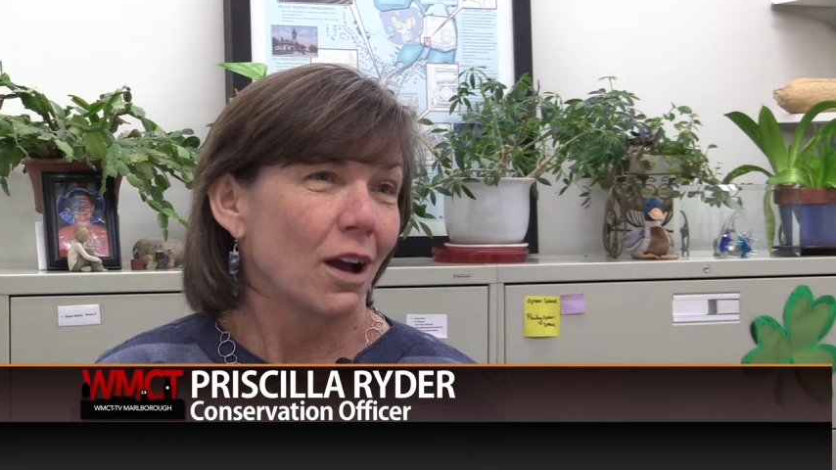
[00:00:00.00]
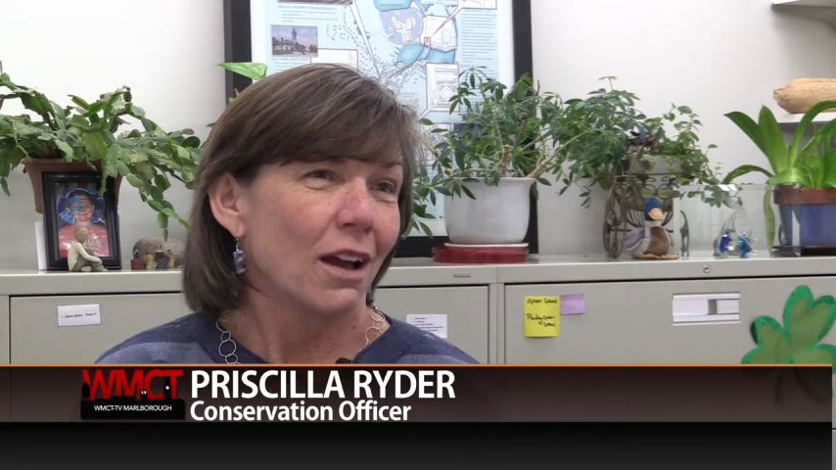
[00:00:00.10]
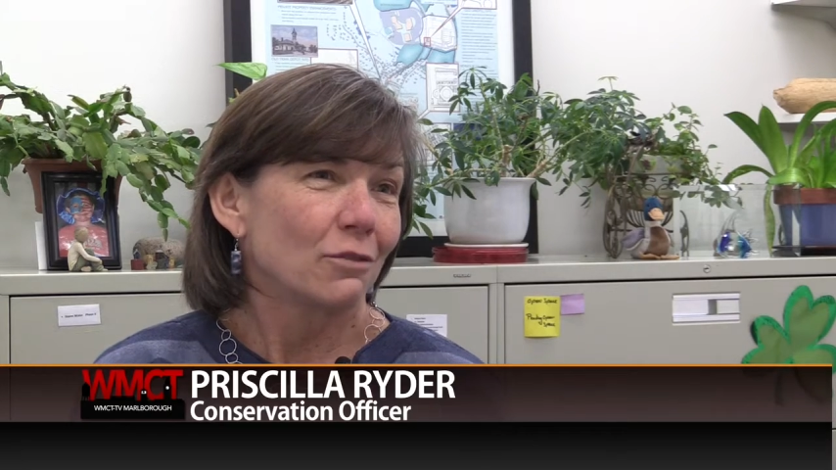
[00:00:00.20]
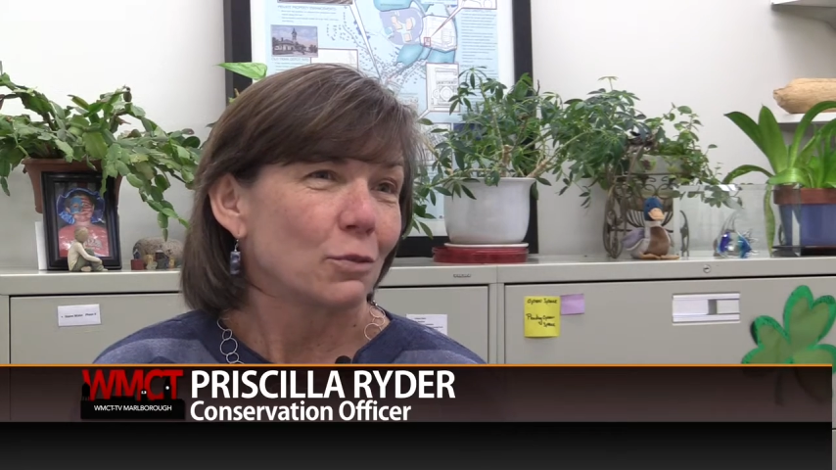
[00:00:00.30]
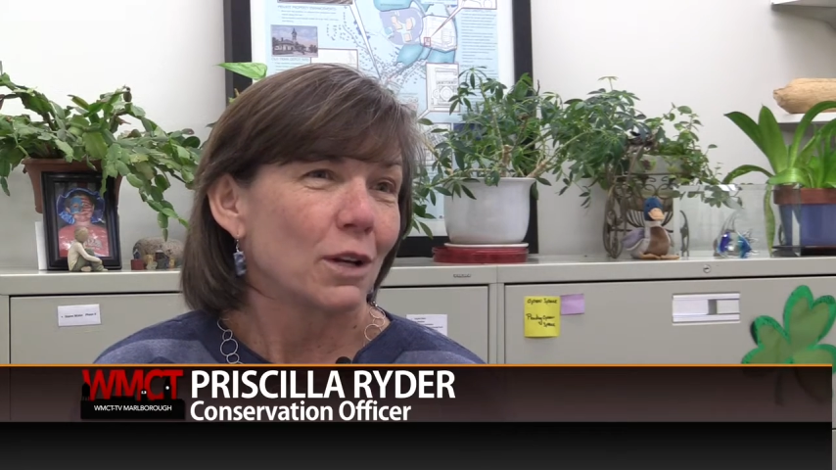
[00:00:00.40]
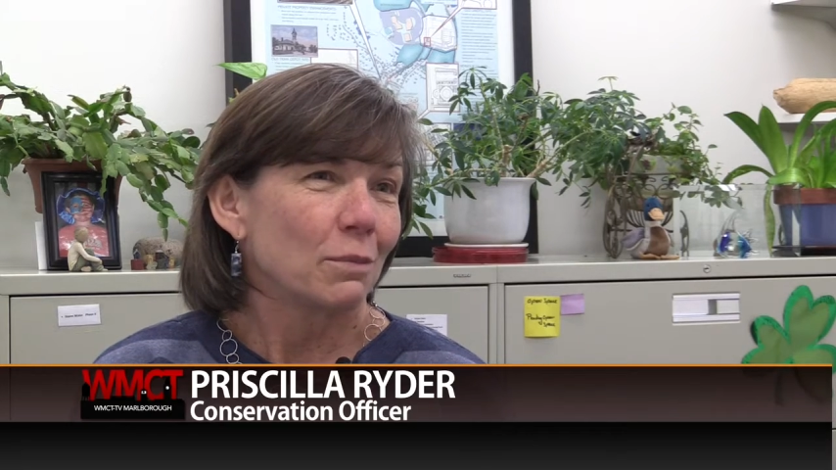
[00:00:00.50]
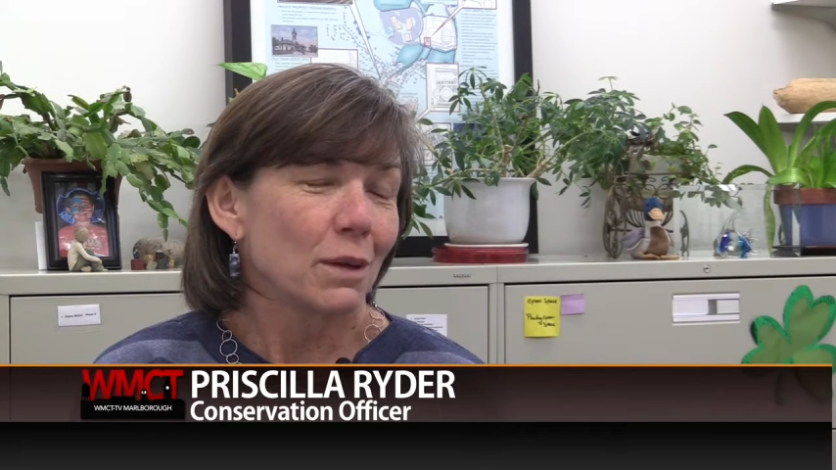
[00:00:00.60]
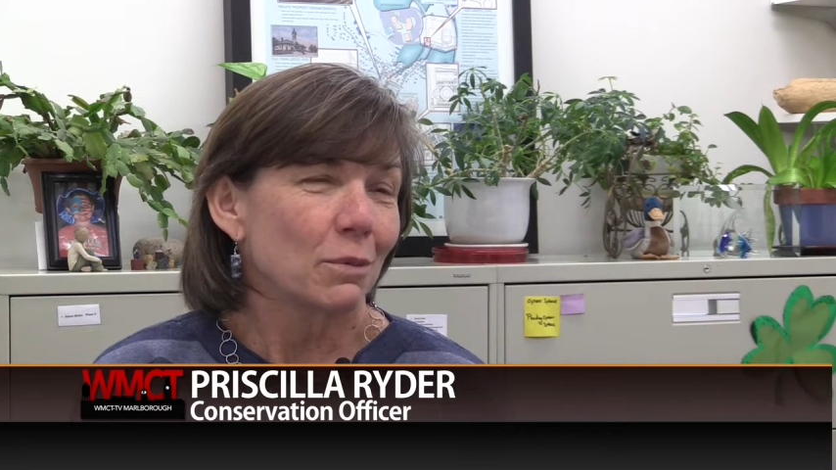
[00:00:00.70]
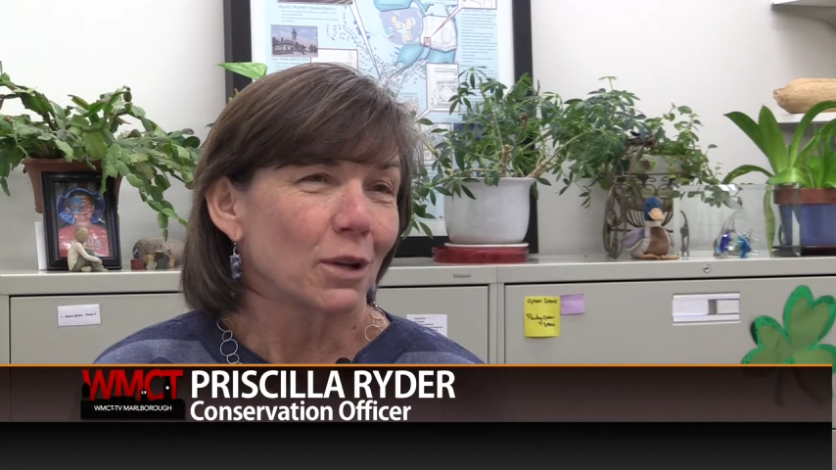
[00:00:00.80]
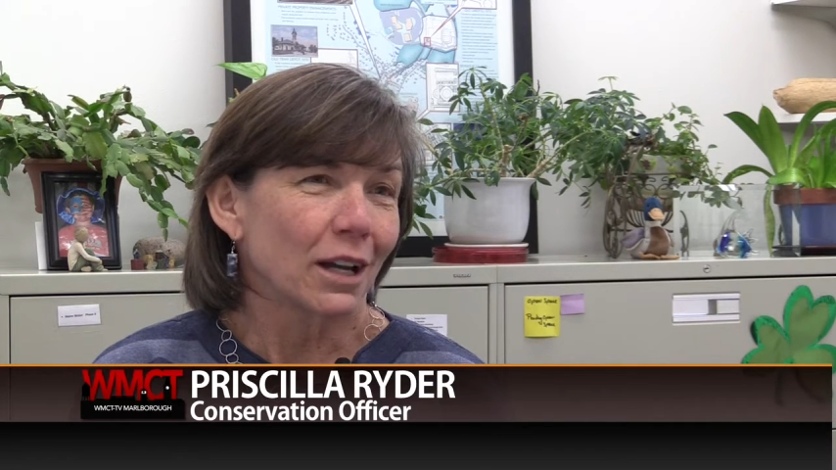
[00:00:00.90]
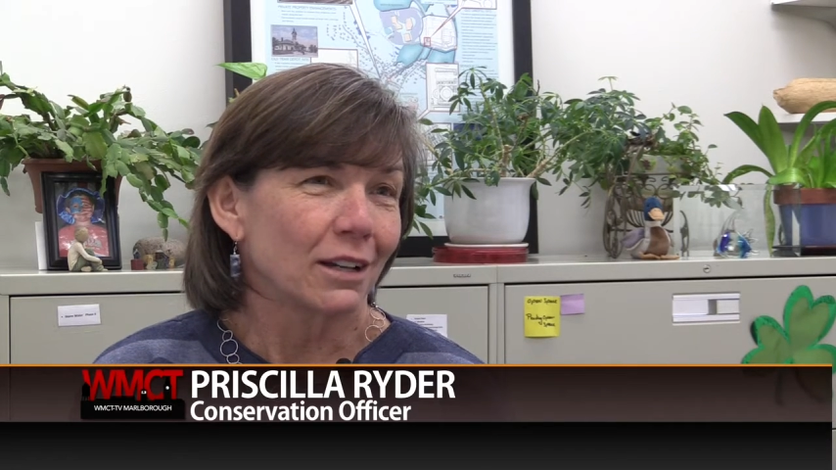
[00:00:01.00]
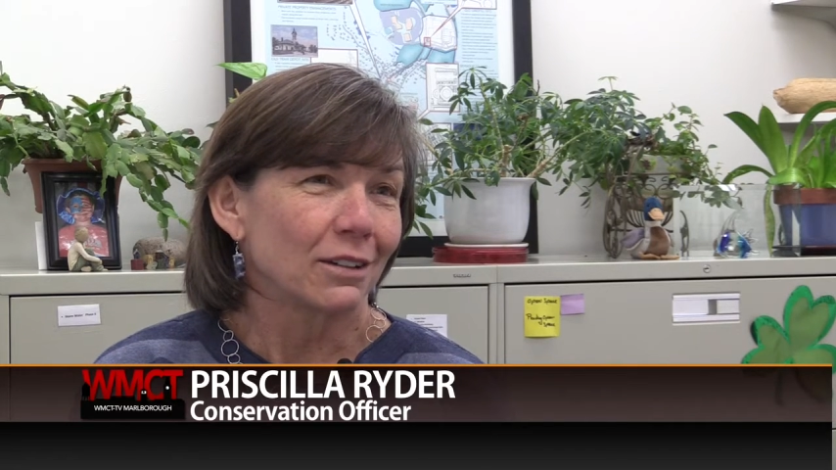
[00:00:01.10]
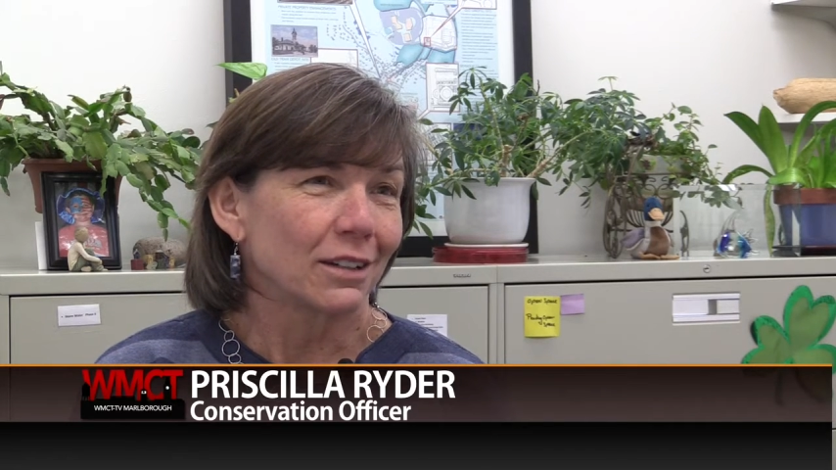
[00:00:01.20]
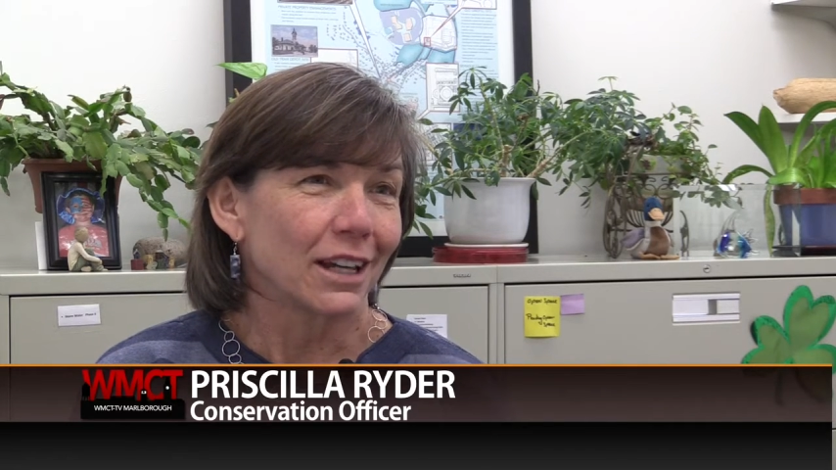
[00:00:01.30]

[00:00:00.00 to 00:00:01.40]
I have 20 people. Can,